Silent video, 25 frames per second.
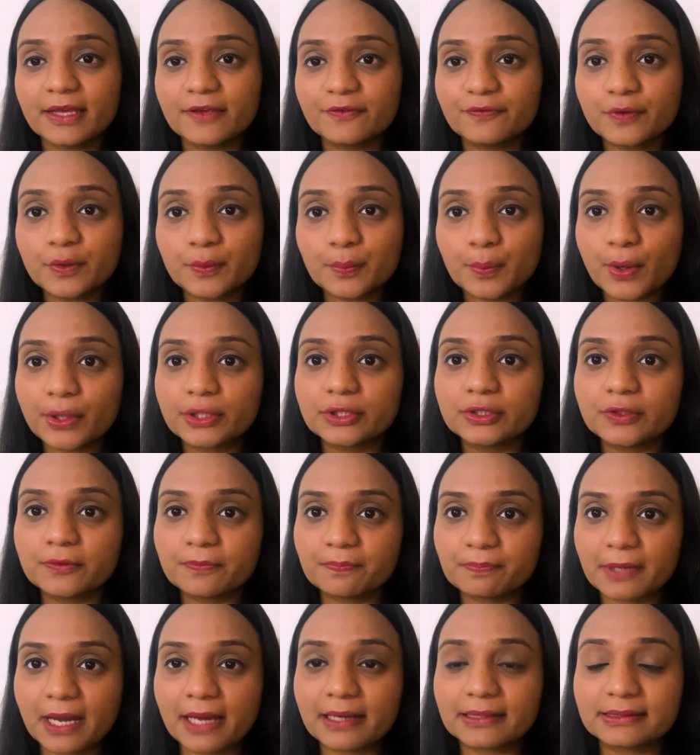If you want to
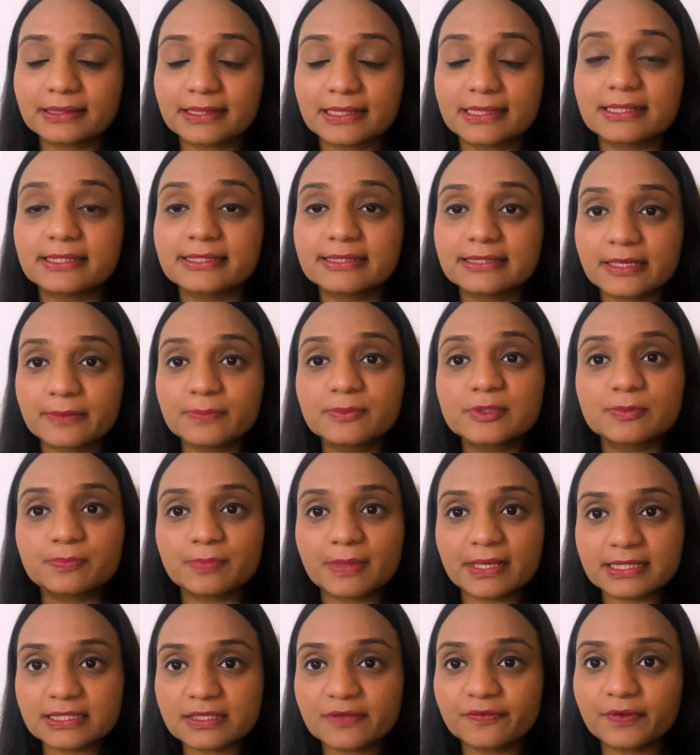practice some
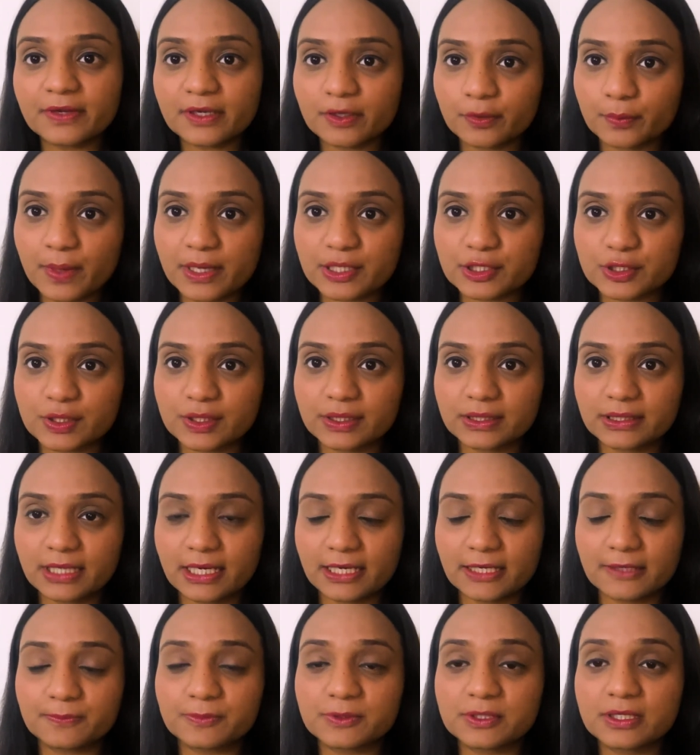specific question
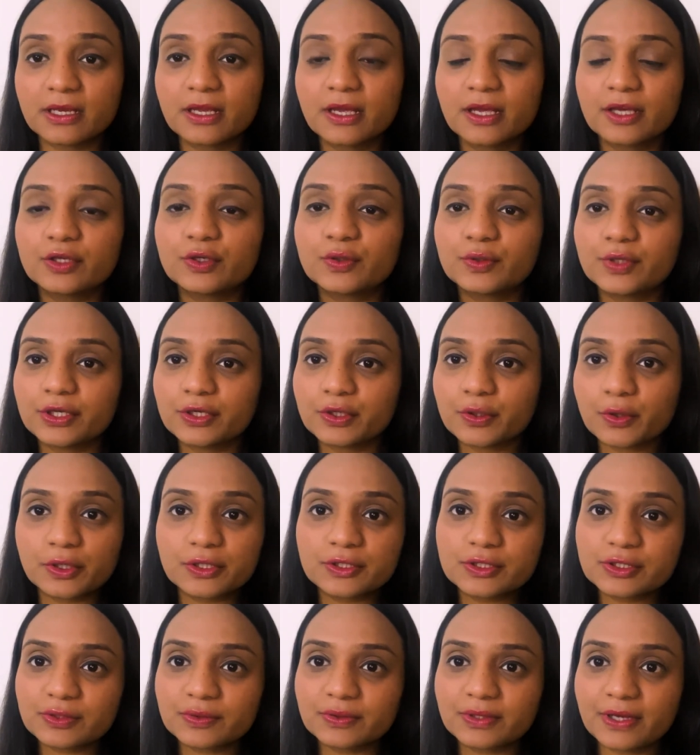types, you can
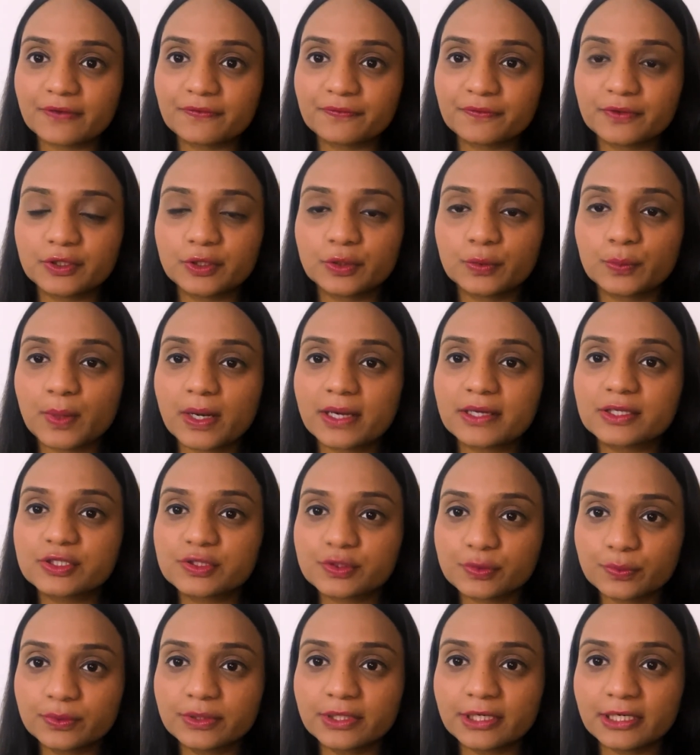also refer to our
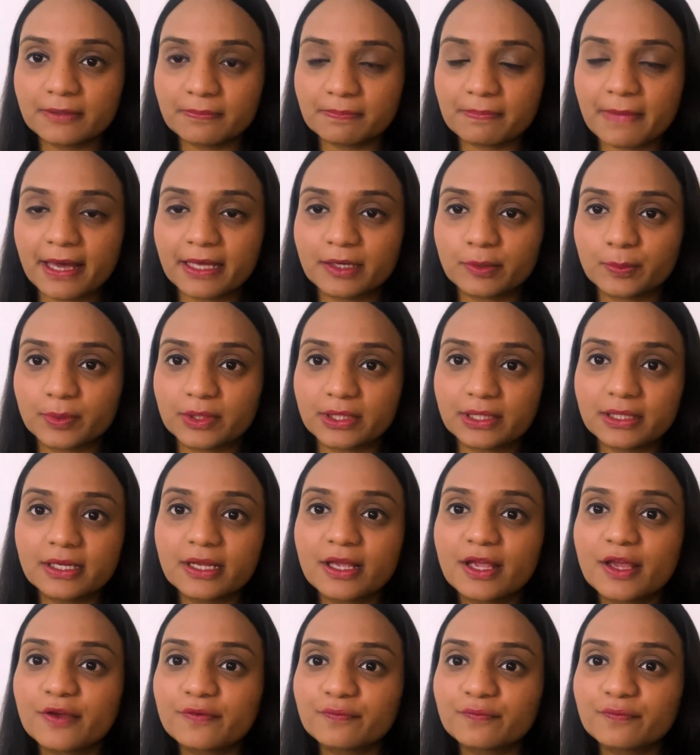student manual,